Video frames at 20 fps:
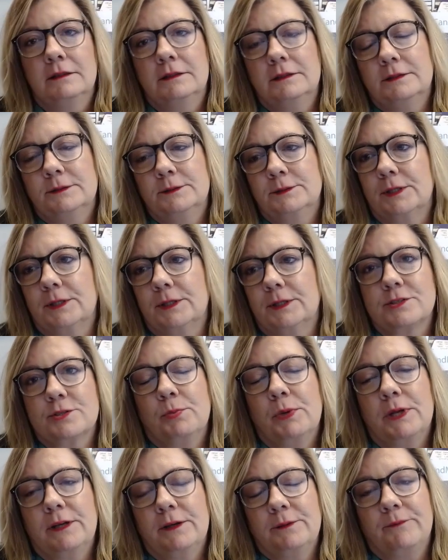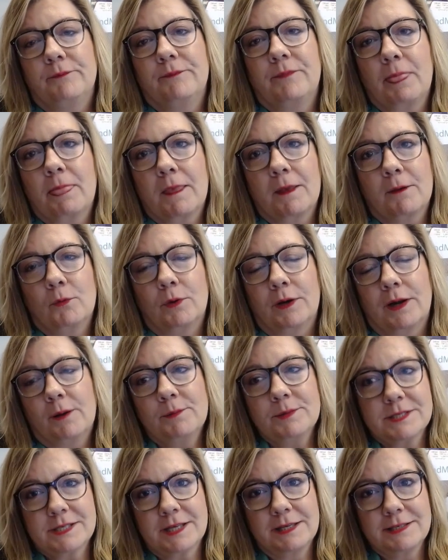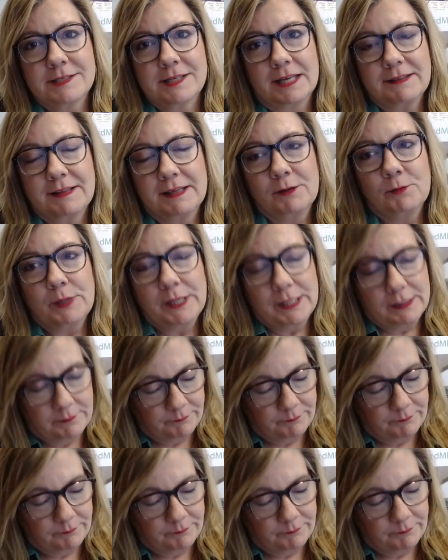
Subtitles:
Oh gosh. Well, what I would say, I think